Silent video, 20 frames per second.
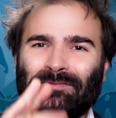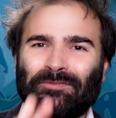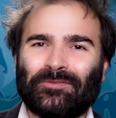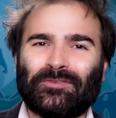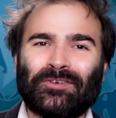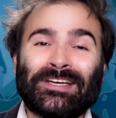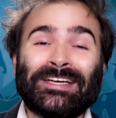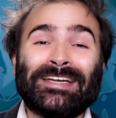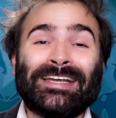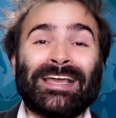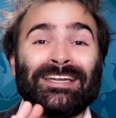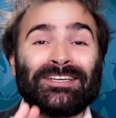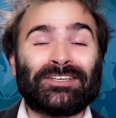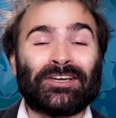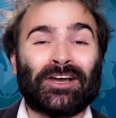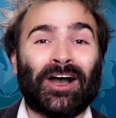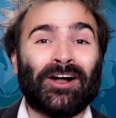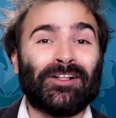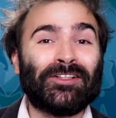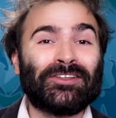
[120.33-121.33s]
free and
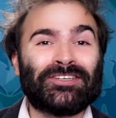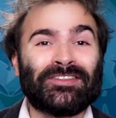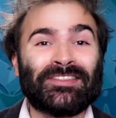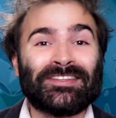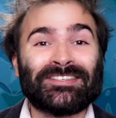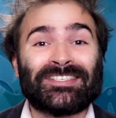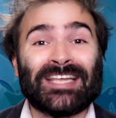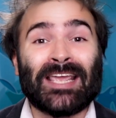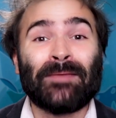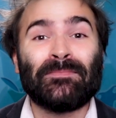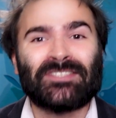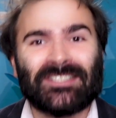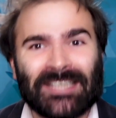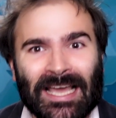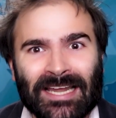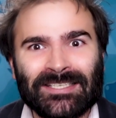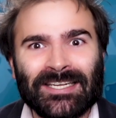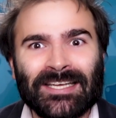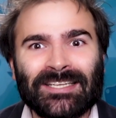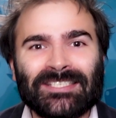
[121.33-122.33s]
college in the same
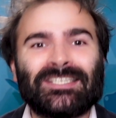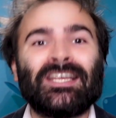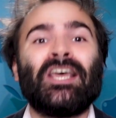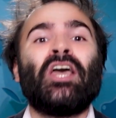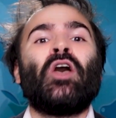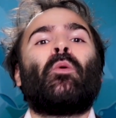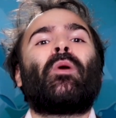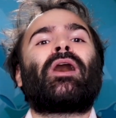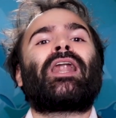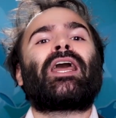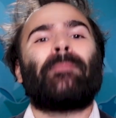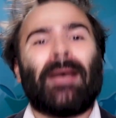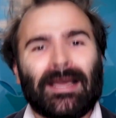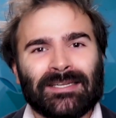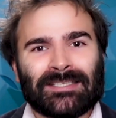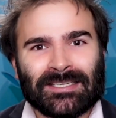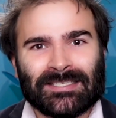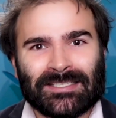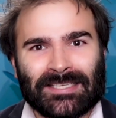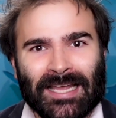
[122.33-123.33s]
sentence? What I
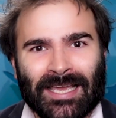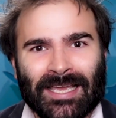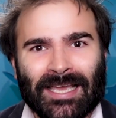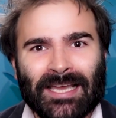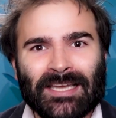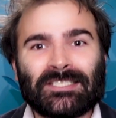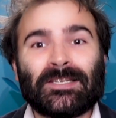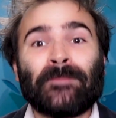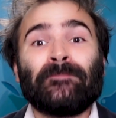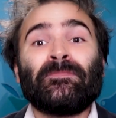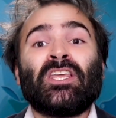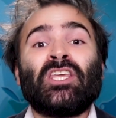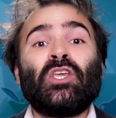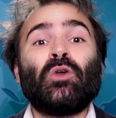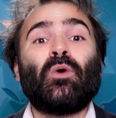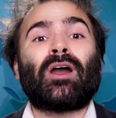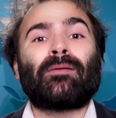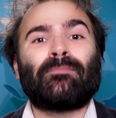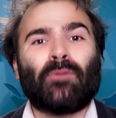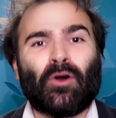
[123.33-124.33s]
meant to say is,
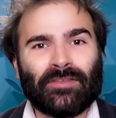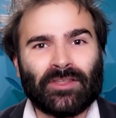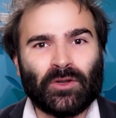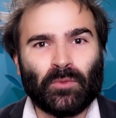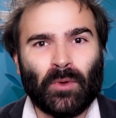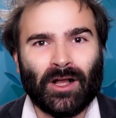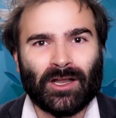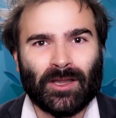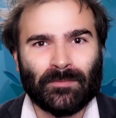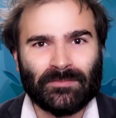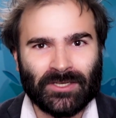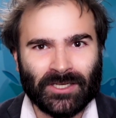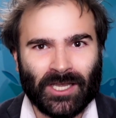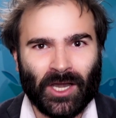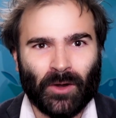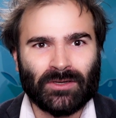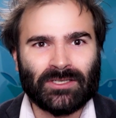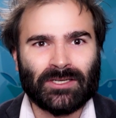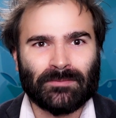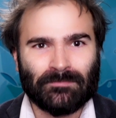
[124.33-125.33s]
you are more than welcome to
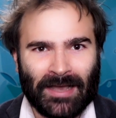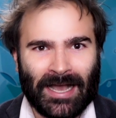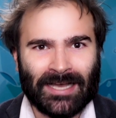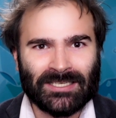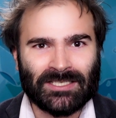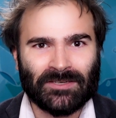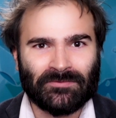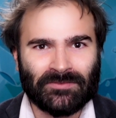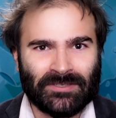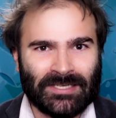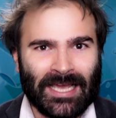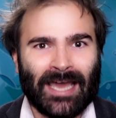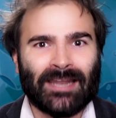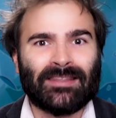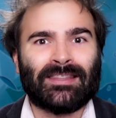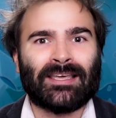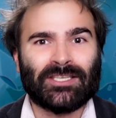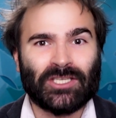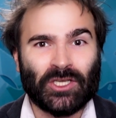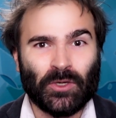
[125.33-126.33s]
go into massive debt
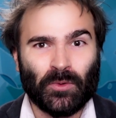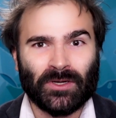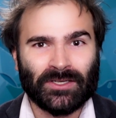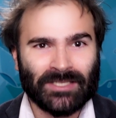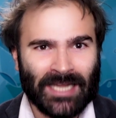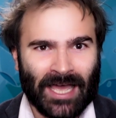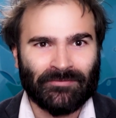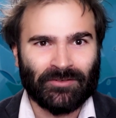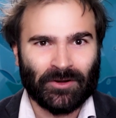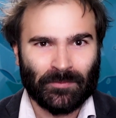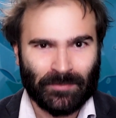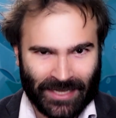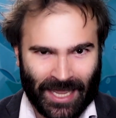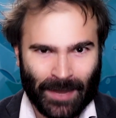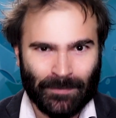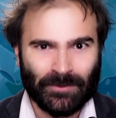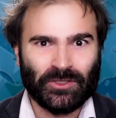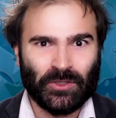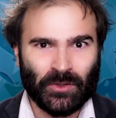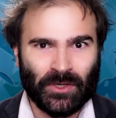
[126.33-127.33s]
that you will never be
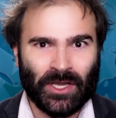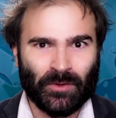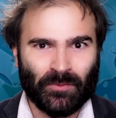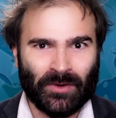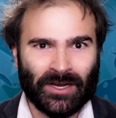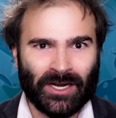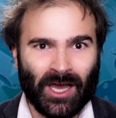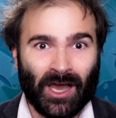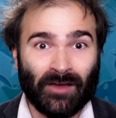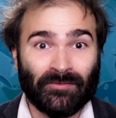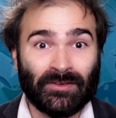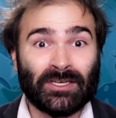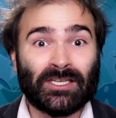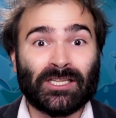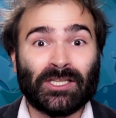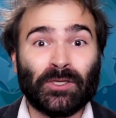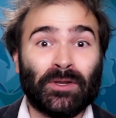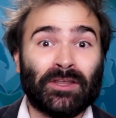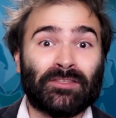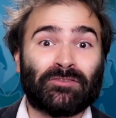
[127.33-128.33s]
able to get rid of,
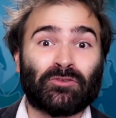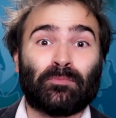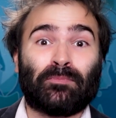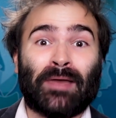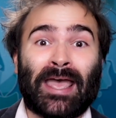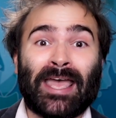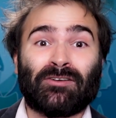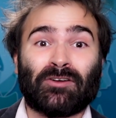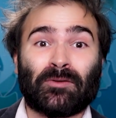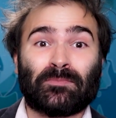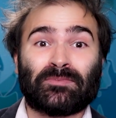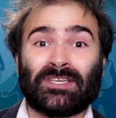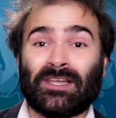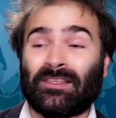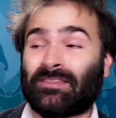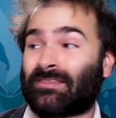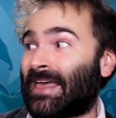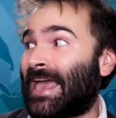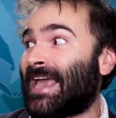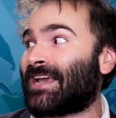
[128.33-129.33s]
including through bankruptcy,
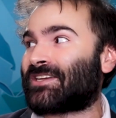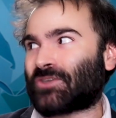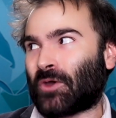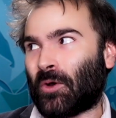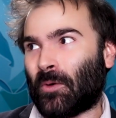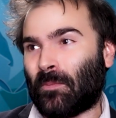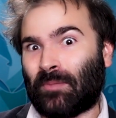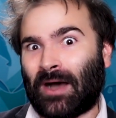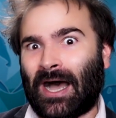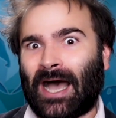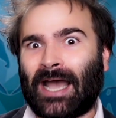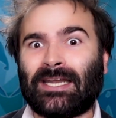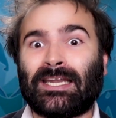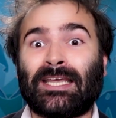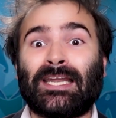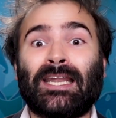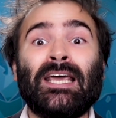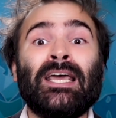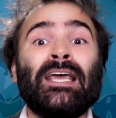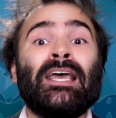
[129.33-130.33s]
thanks, oh
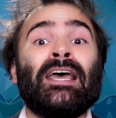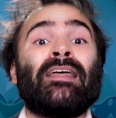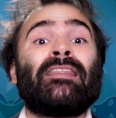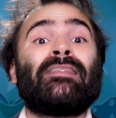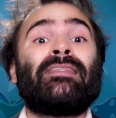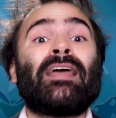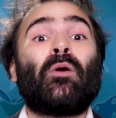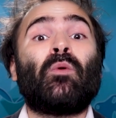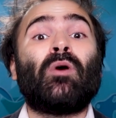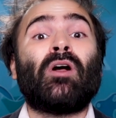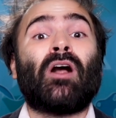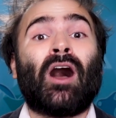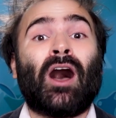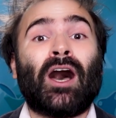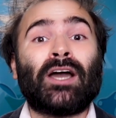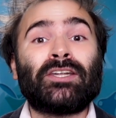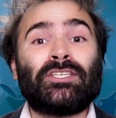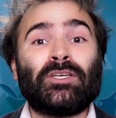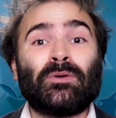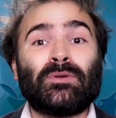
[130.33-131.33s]
Biden, that will
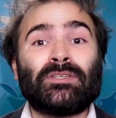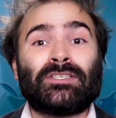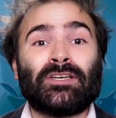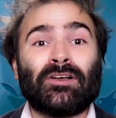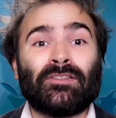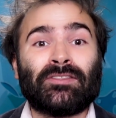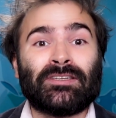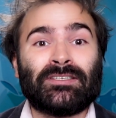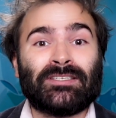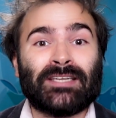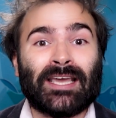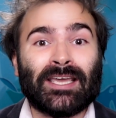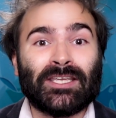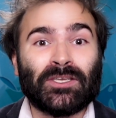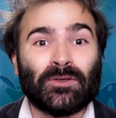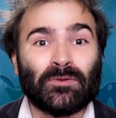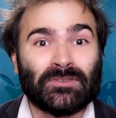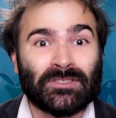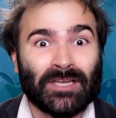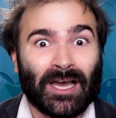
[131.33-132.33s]
haunt you until the day
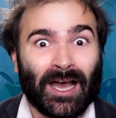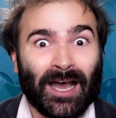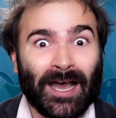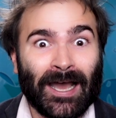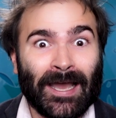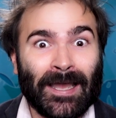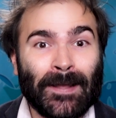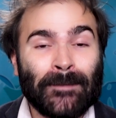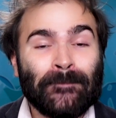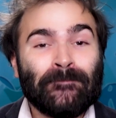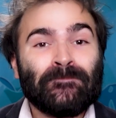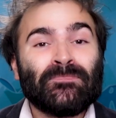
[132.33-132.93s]
you die.